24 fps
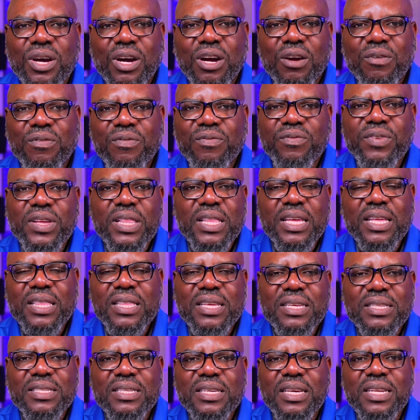are filling
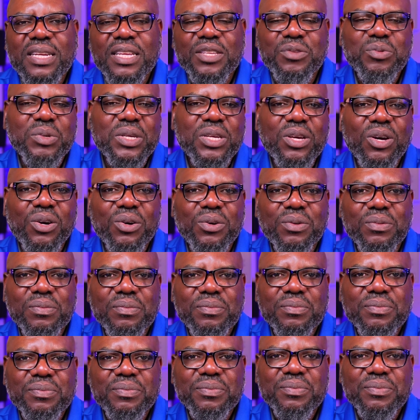these in as we go.